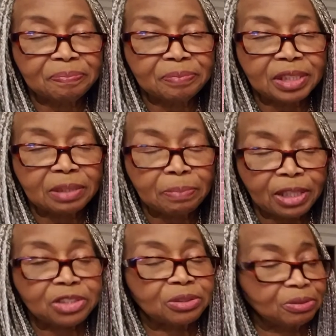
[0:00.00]

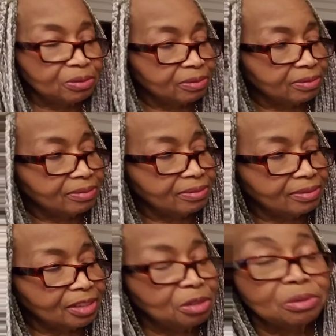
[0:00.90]
special
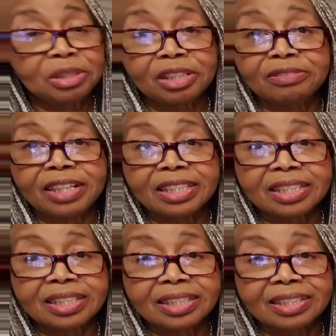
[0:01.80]
to all of
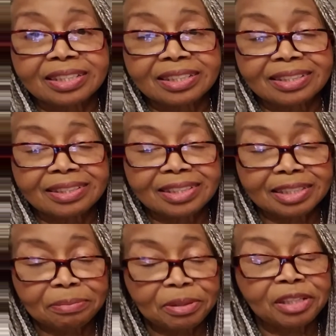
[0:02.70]
us. It's
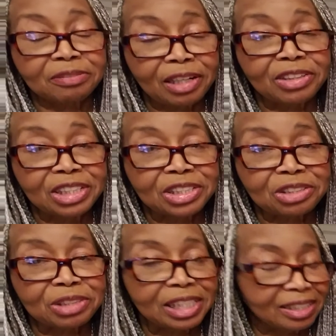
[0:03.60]
a part of our
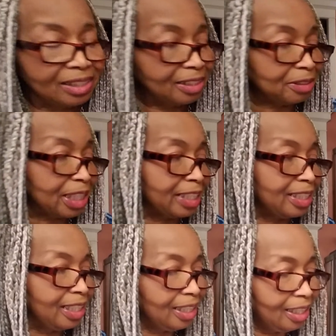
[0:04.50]
history, okay?
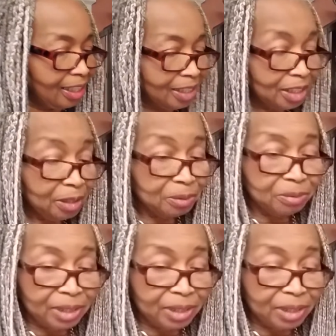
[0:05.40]
So